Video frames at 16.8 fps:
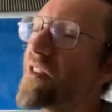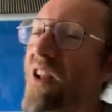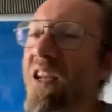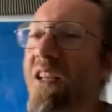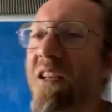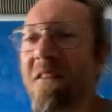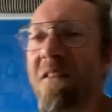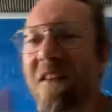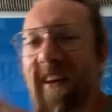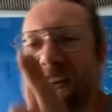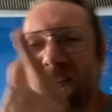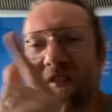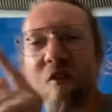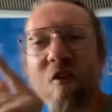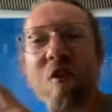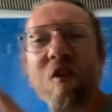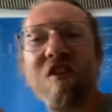I'm like, "It
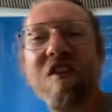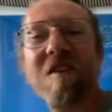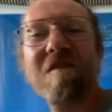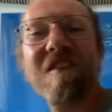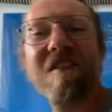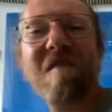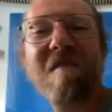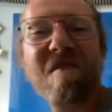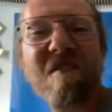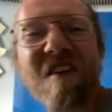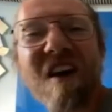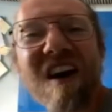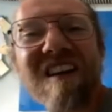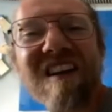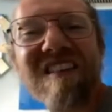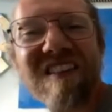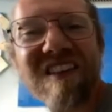took you some time."
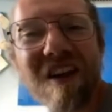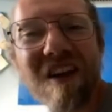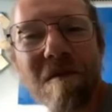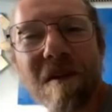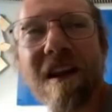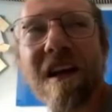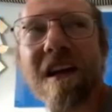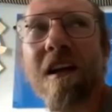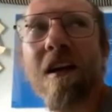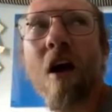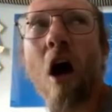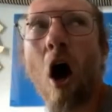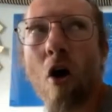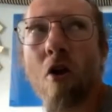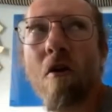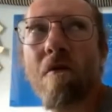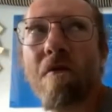Nice, They're like,
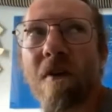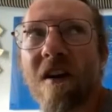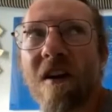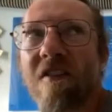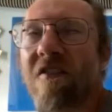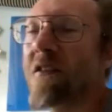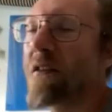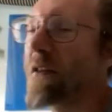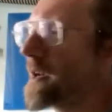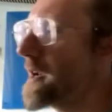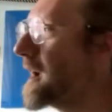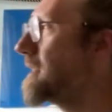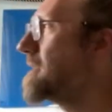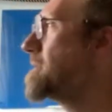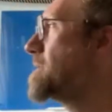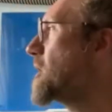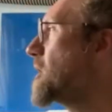"Oh, you're French."
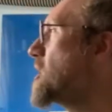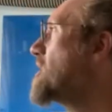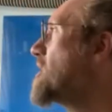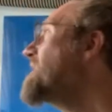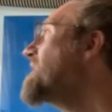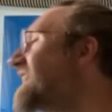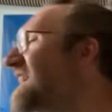Yeah, fuck you.